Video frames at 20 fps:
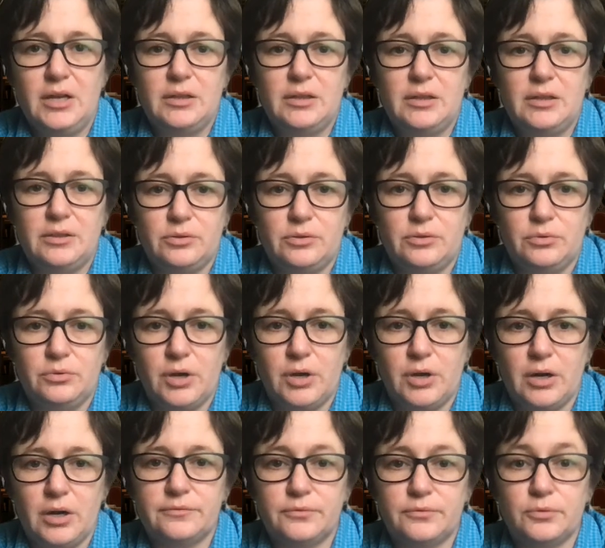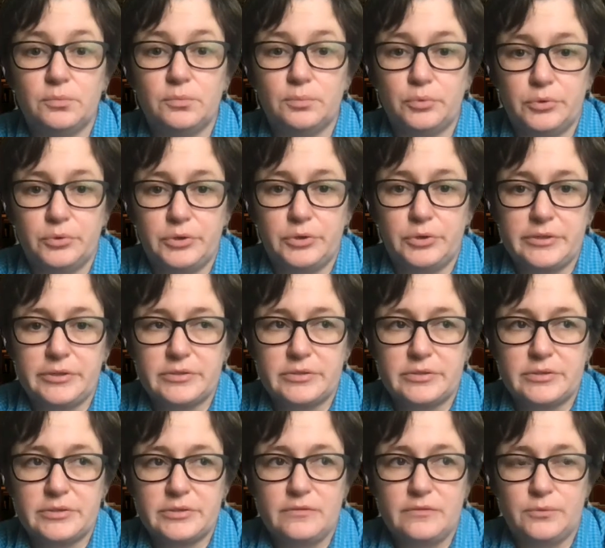who got full points
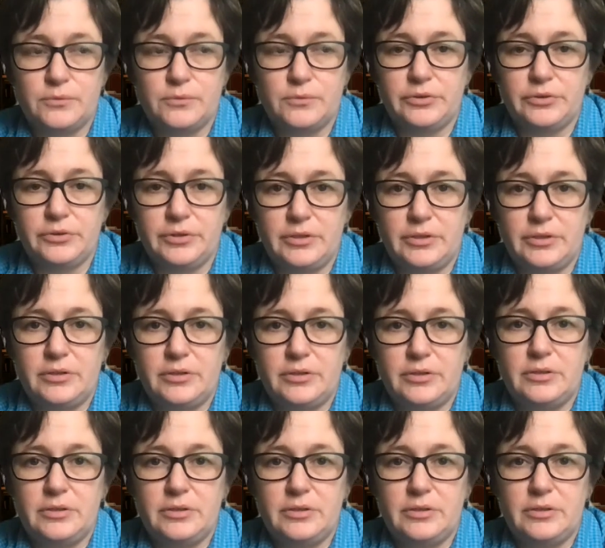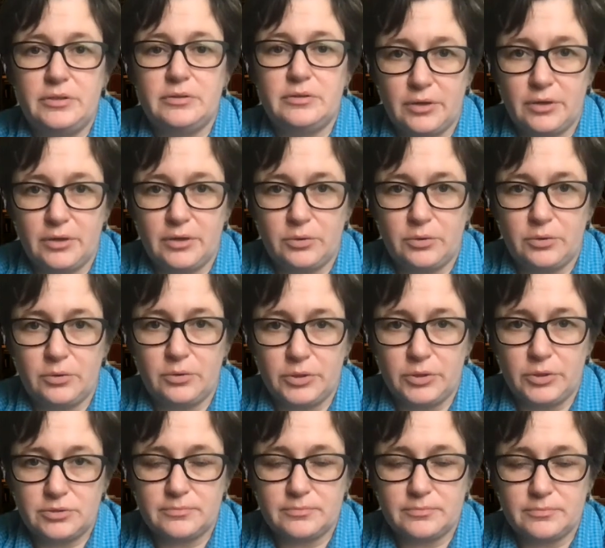for that question.
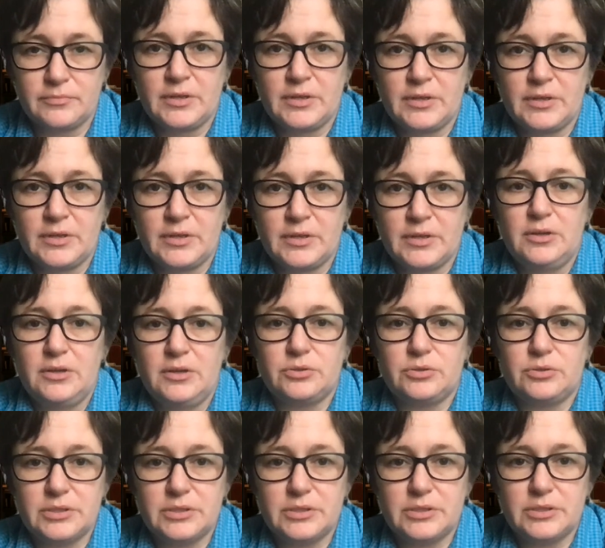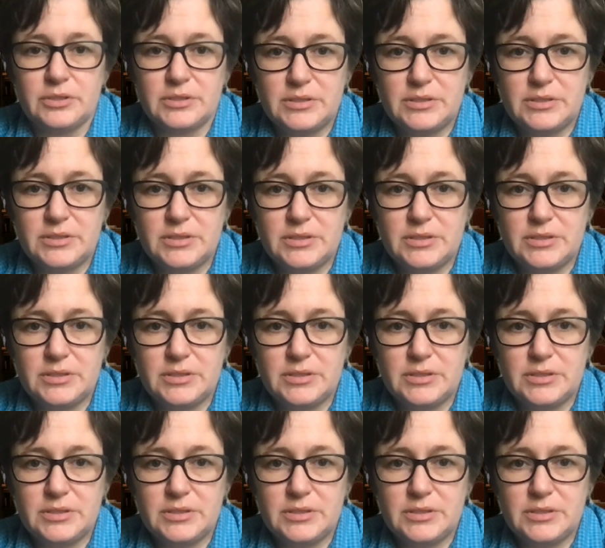So you can see,